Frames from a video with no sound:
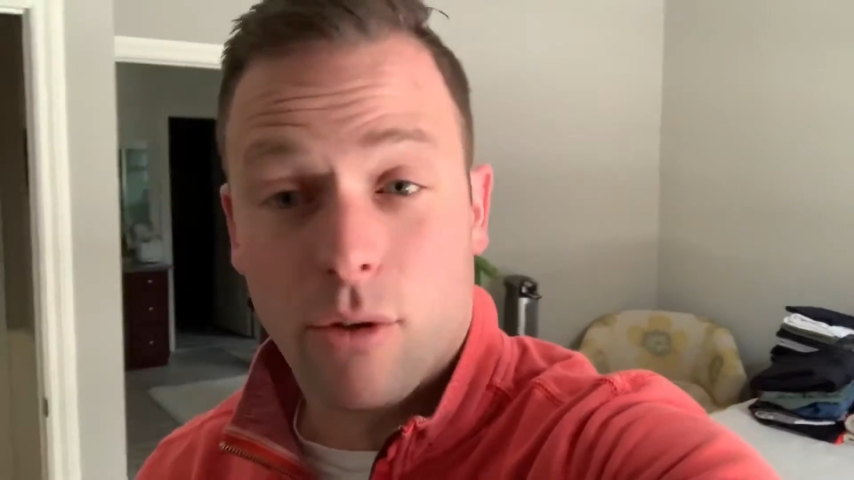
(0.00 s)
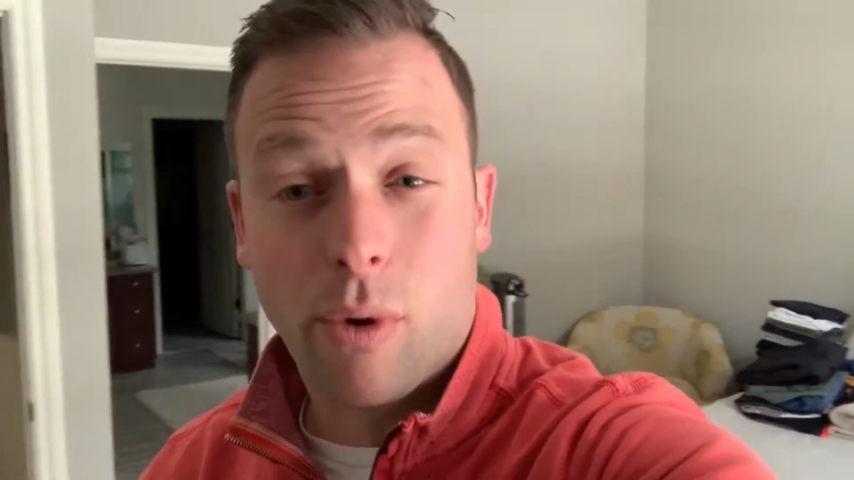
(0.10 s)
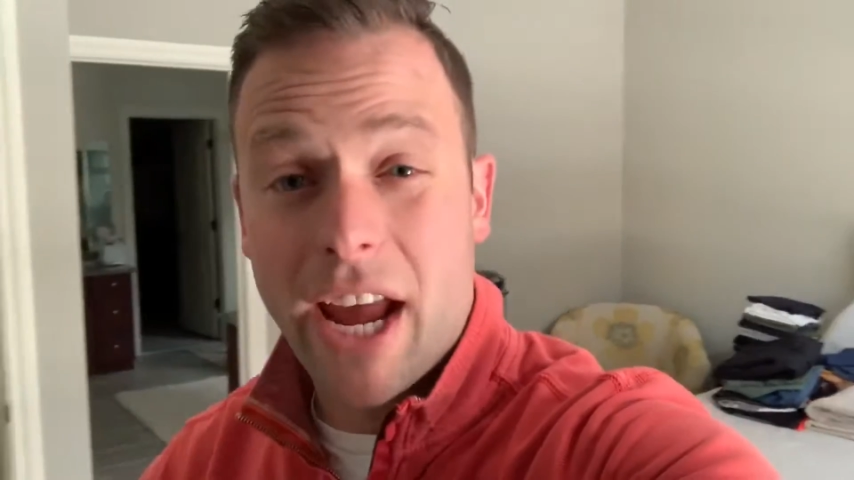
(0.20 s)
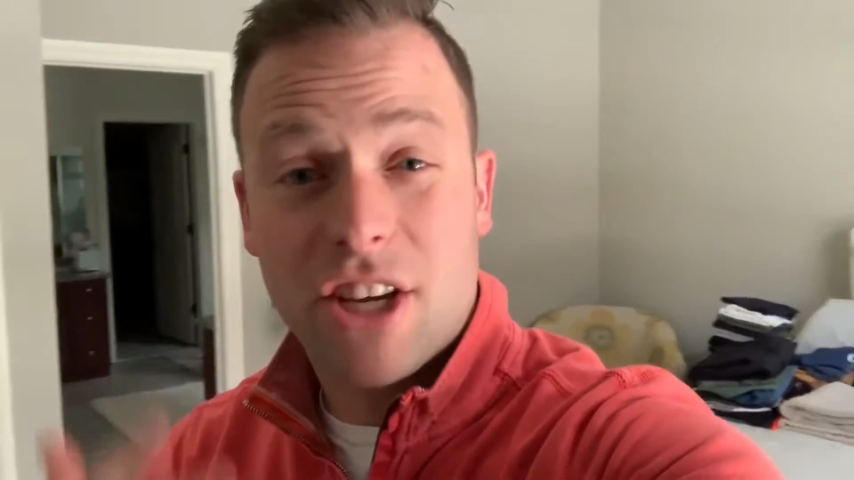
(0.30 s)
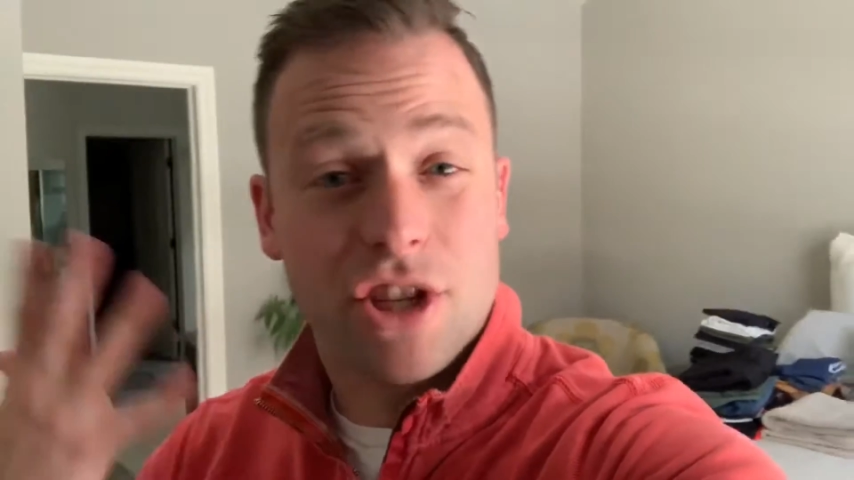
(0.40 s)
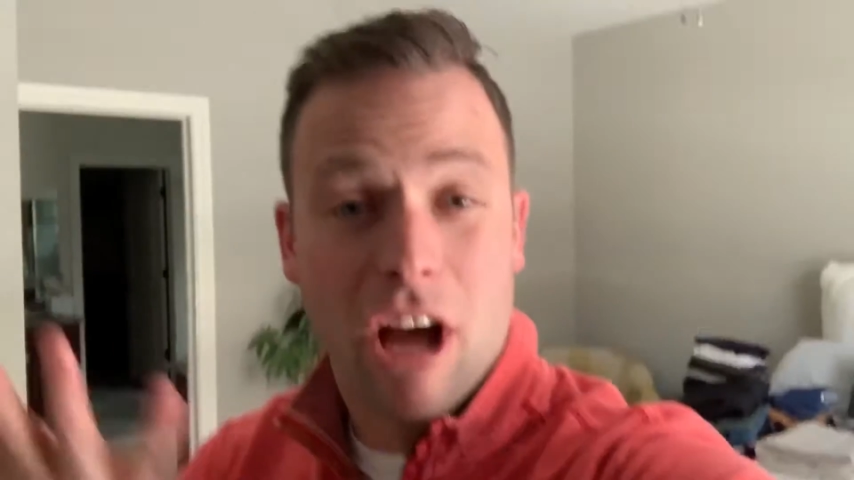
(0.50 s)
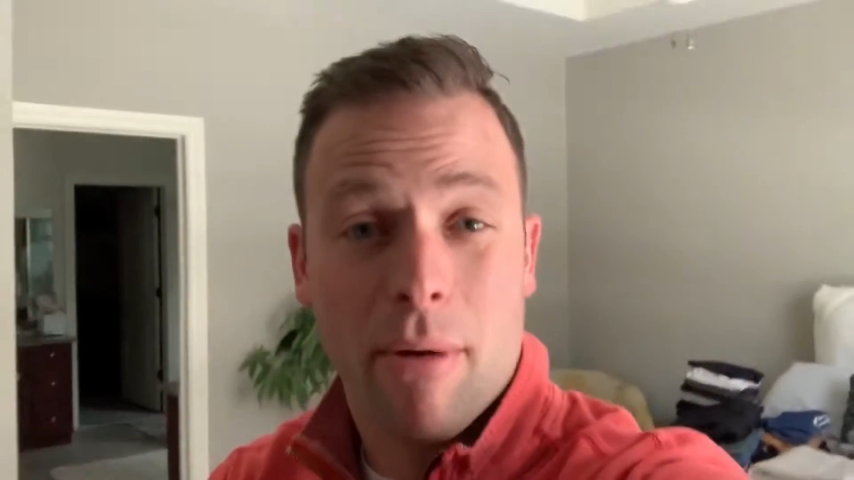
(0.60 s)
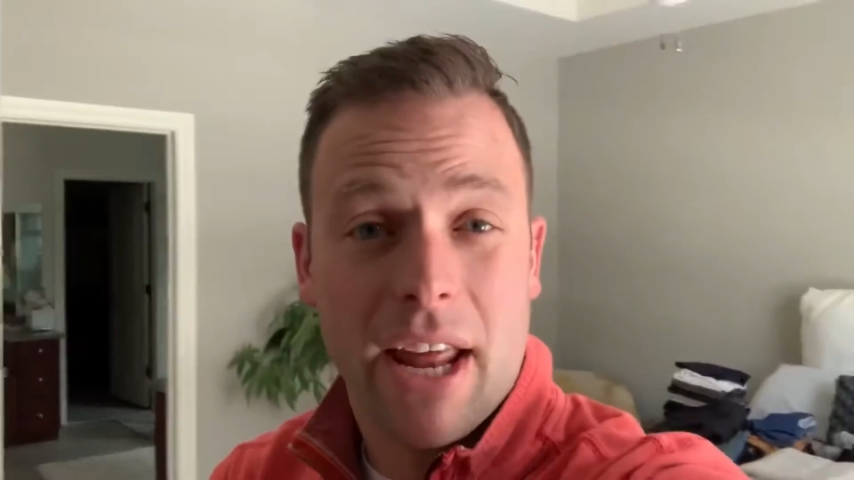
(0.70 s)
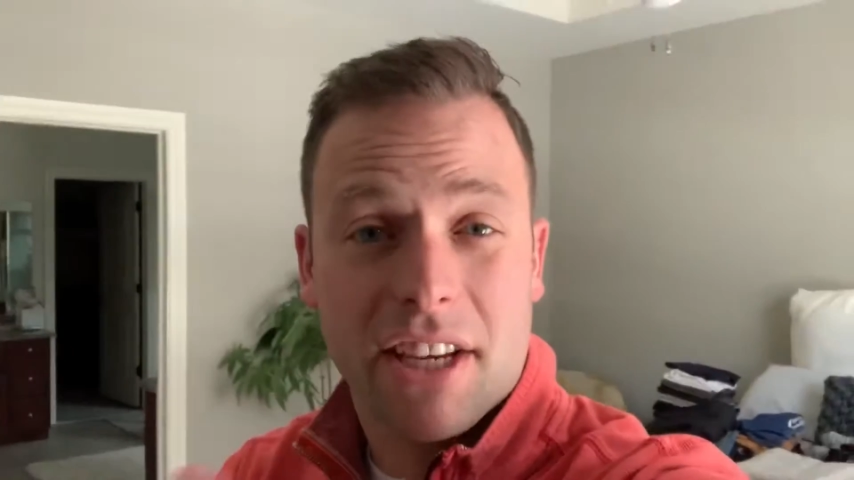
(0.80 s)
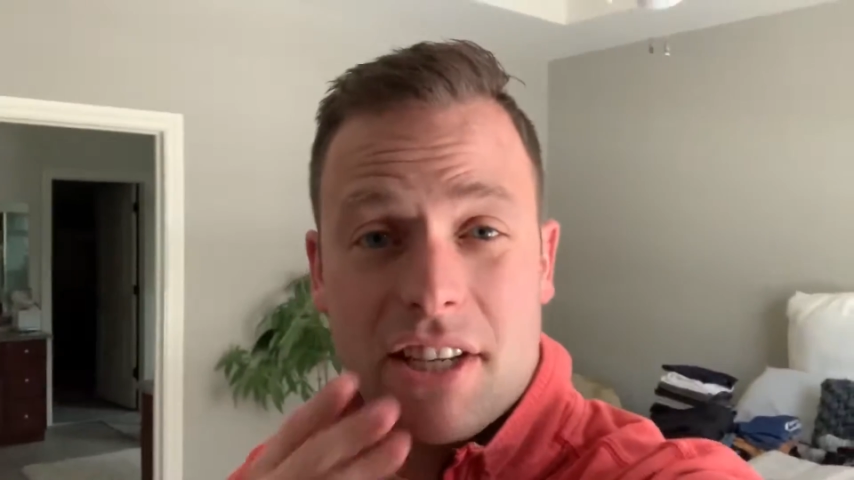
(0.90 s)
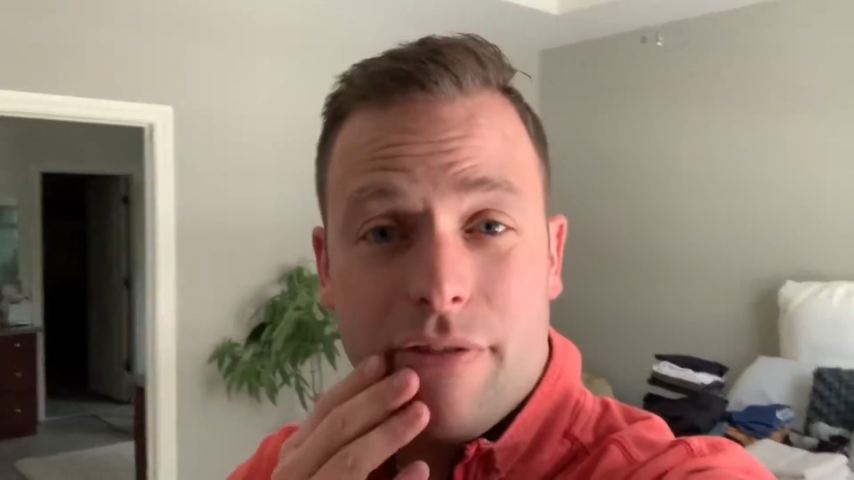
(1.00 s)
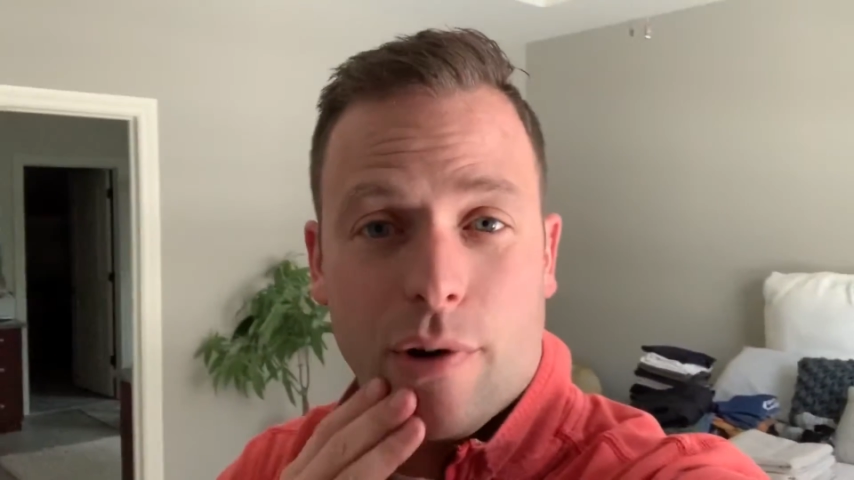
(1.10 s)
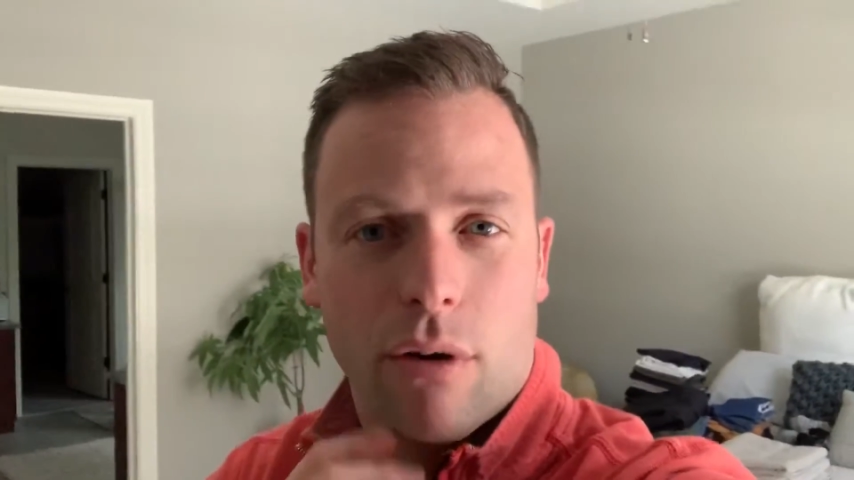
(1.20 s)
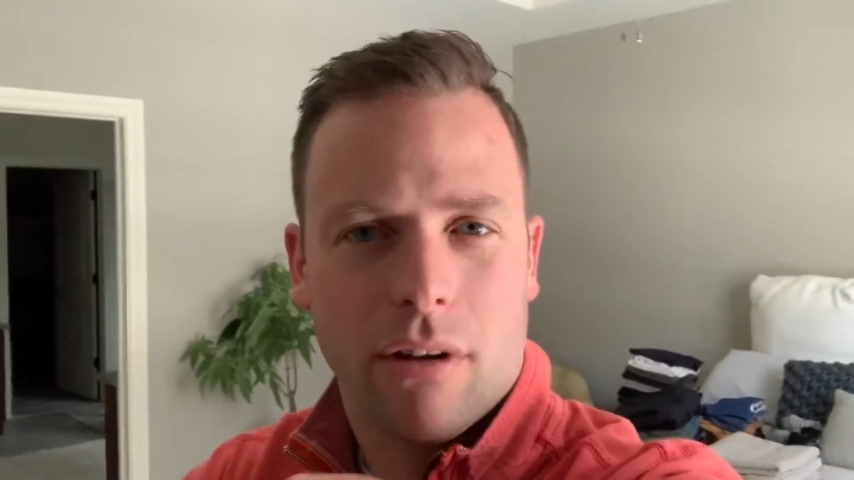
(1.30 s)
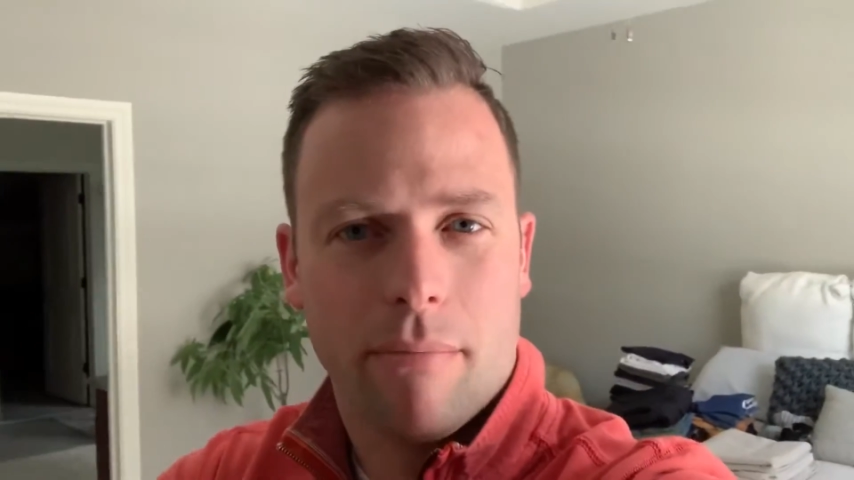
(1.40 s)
rage is all about X-T4.